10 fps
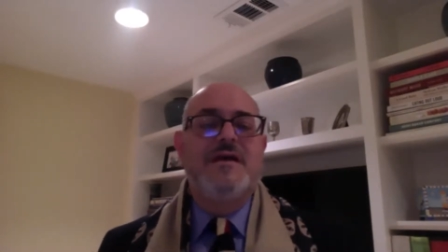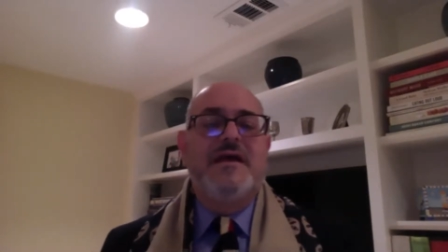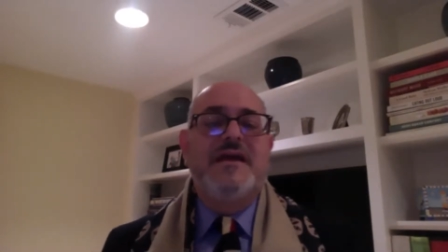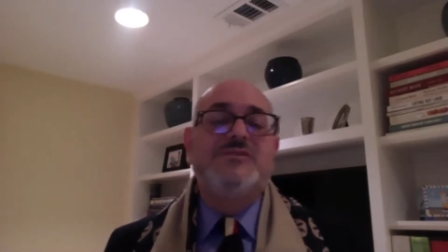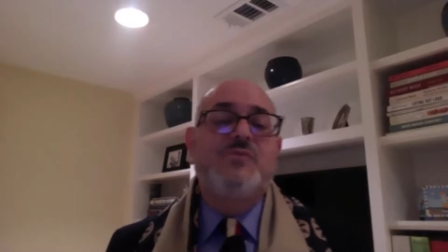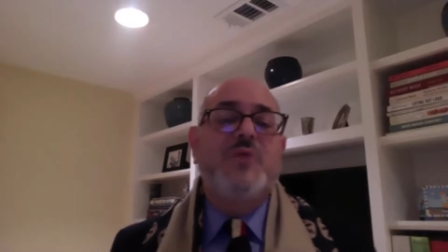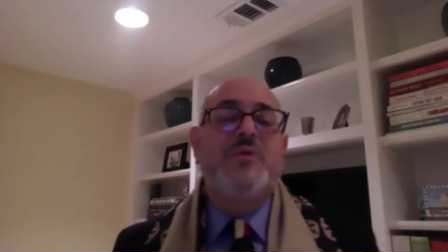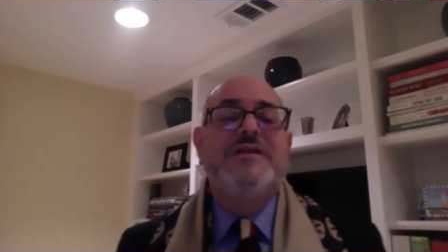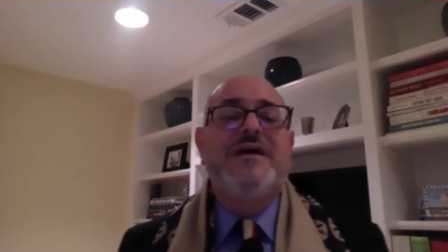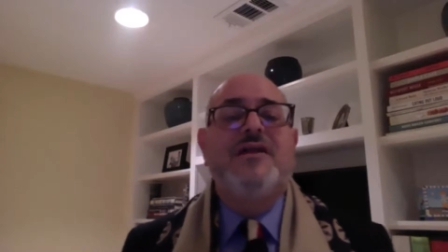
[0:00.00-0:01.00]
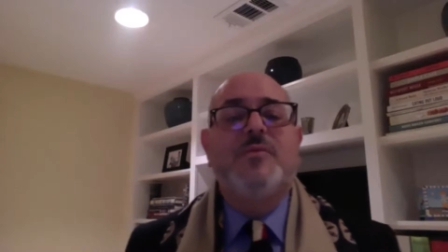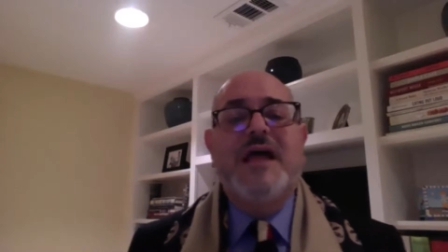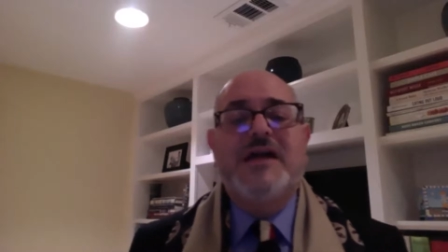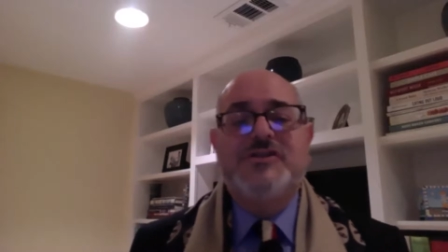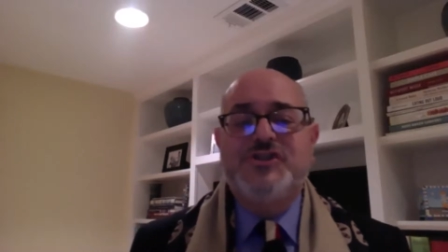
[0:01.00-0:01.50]
It is when we tell our
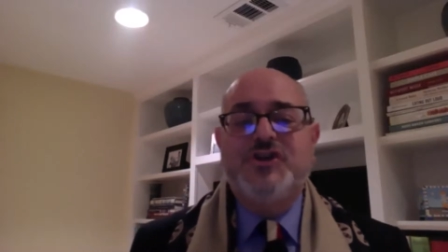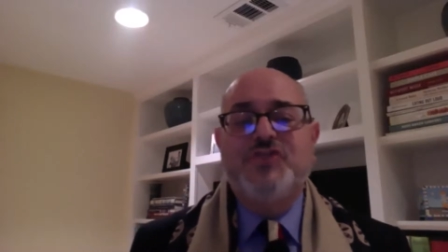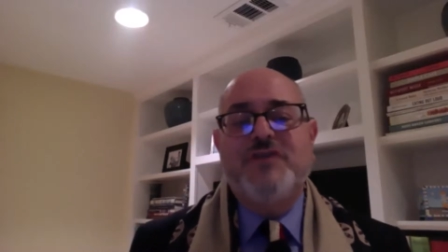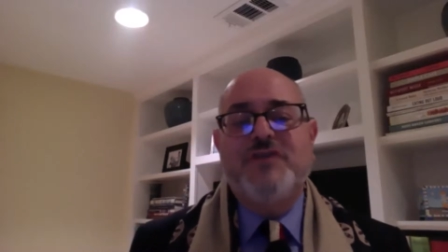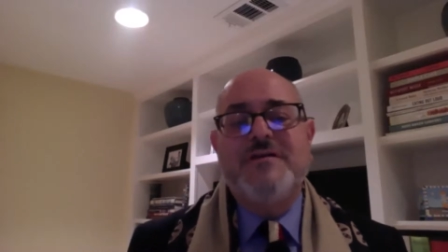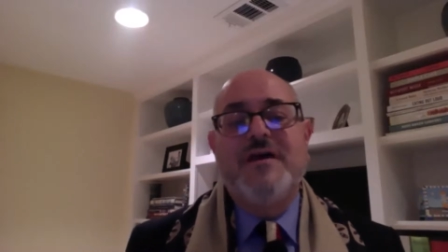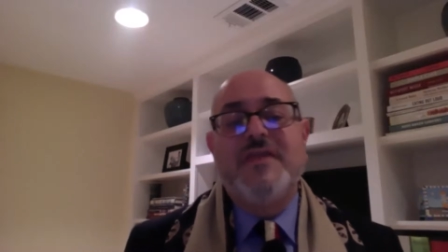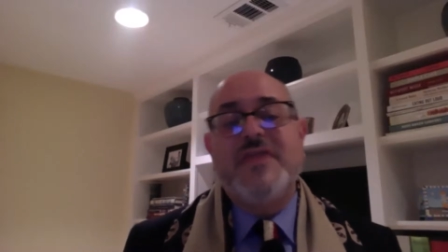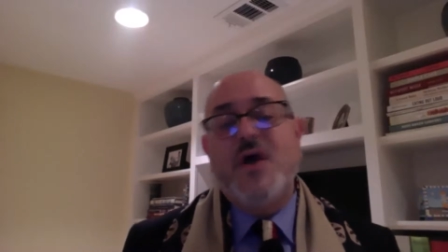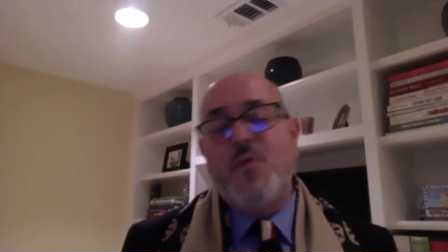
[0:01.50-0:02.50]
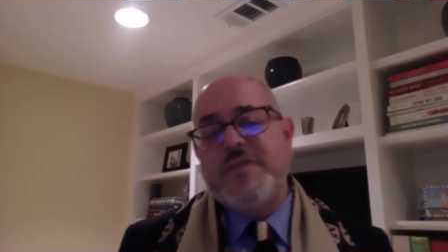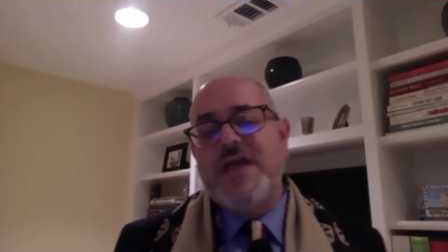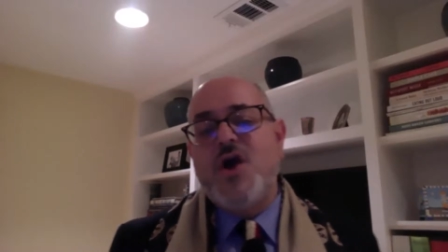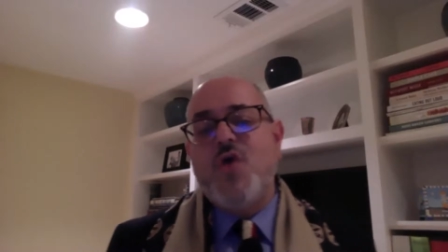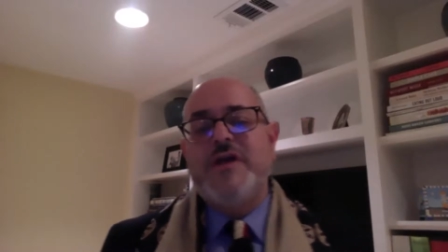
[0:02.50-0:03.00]
Black children that when they
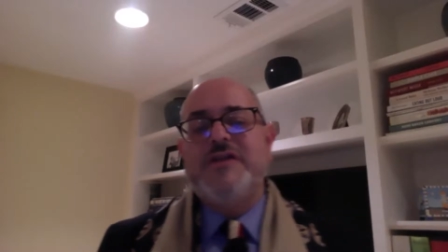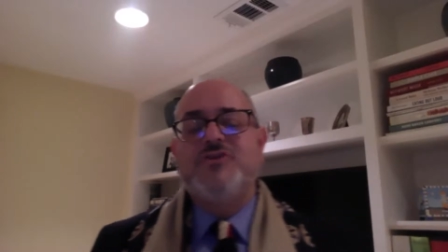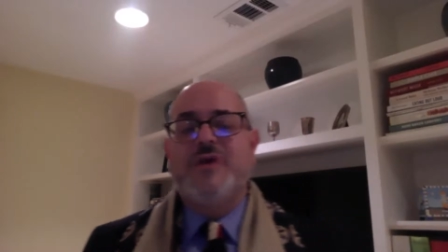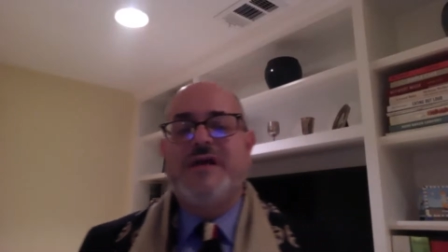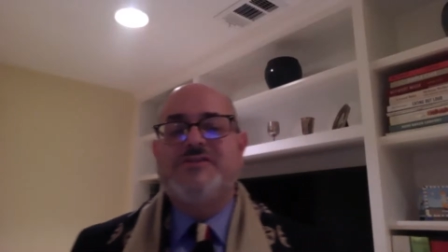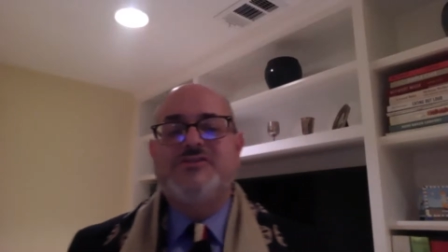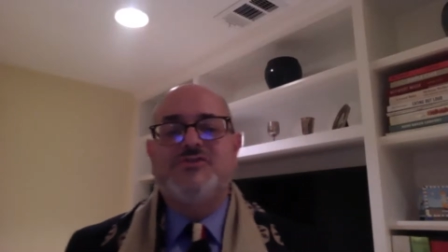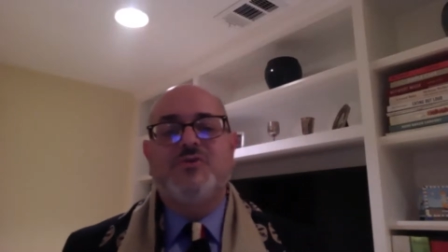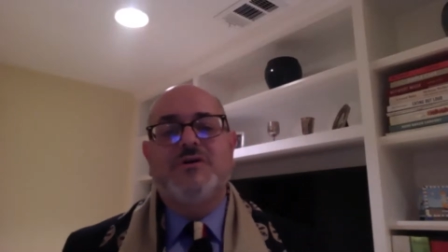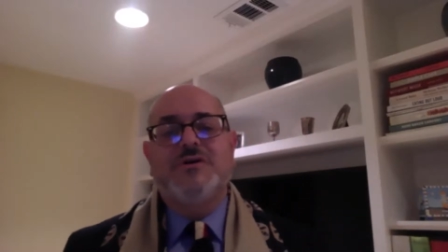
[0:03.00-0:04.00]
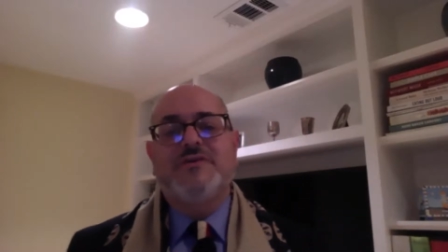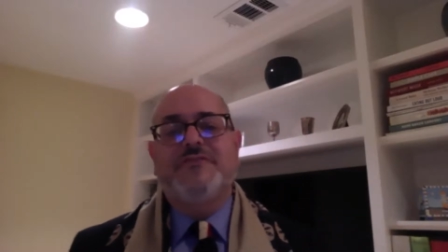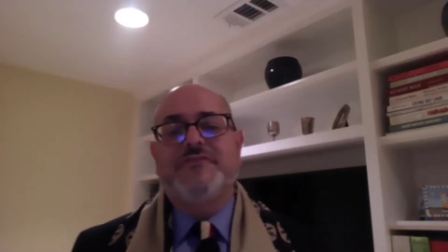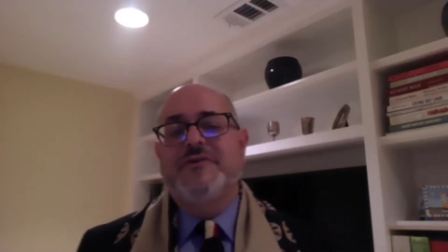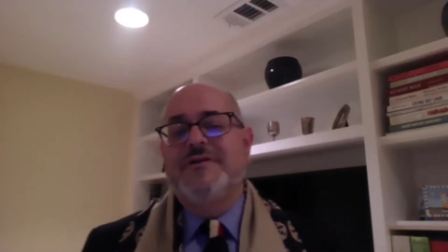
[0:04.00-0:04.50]
go into a store,
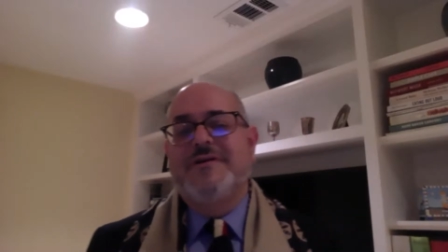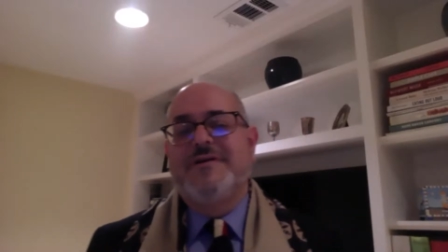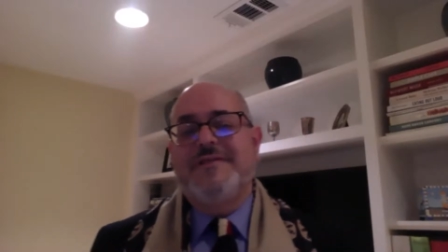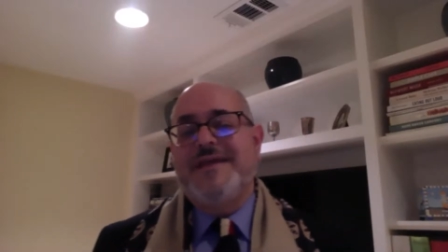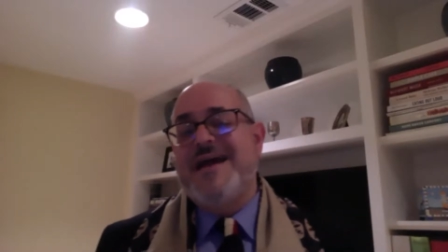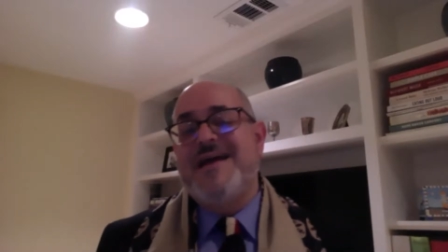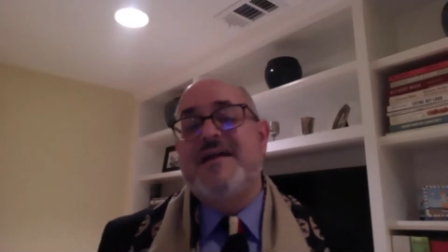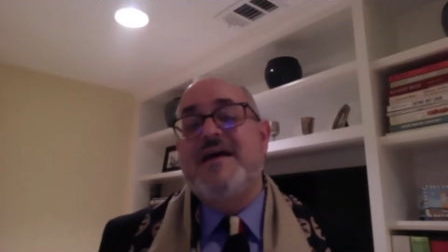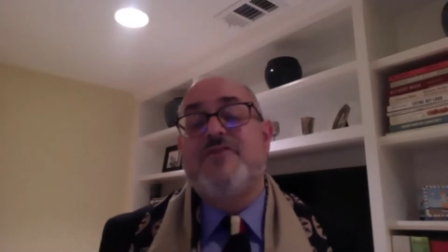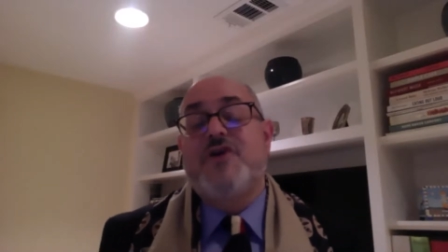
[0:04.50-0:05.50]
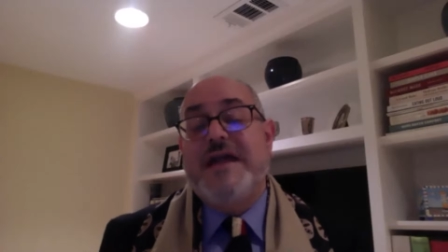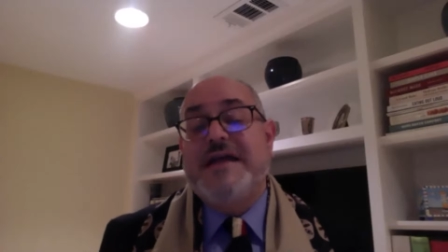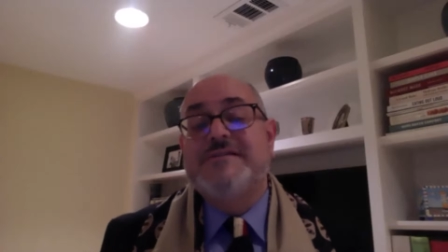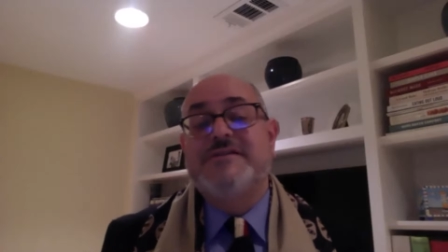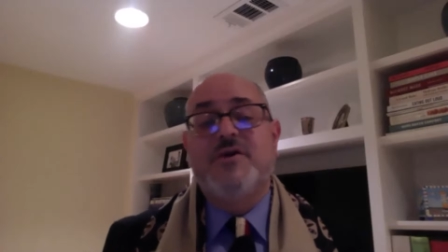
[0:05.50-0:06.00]
they cannot have their
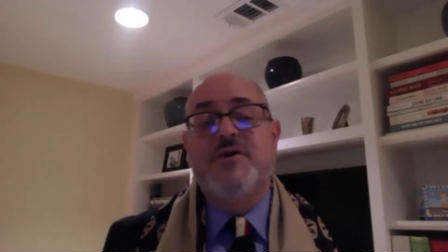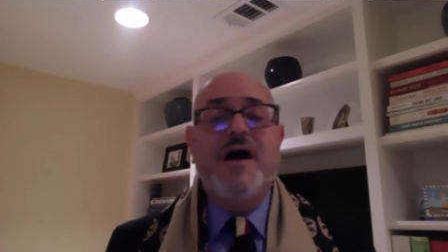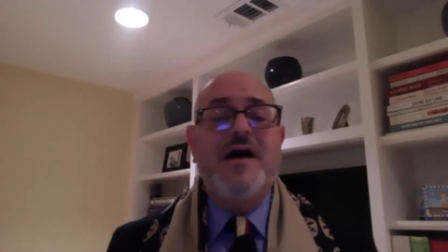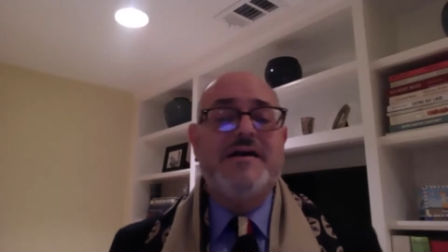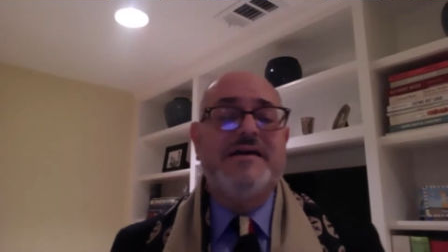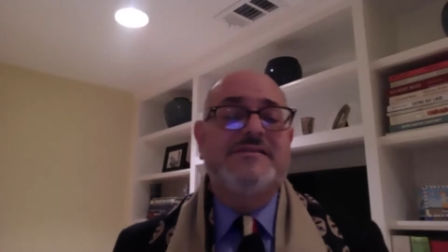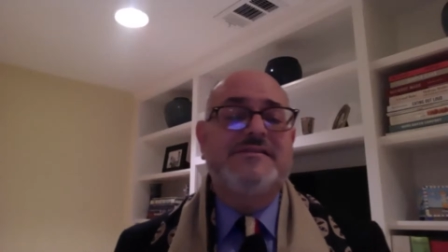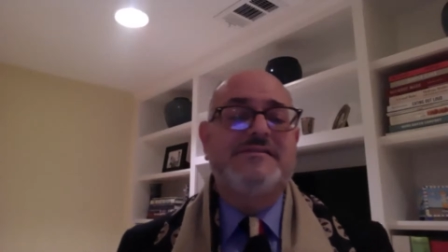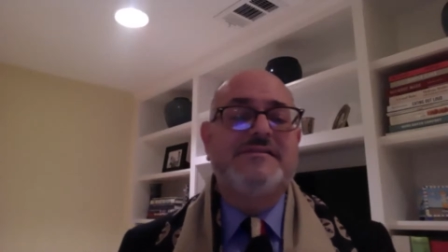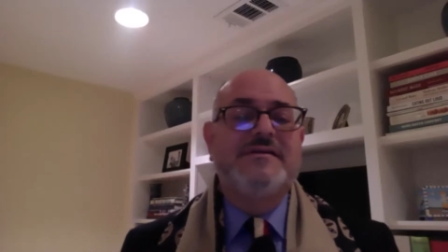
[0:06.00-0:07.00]
hands in their pockets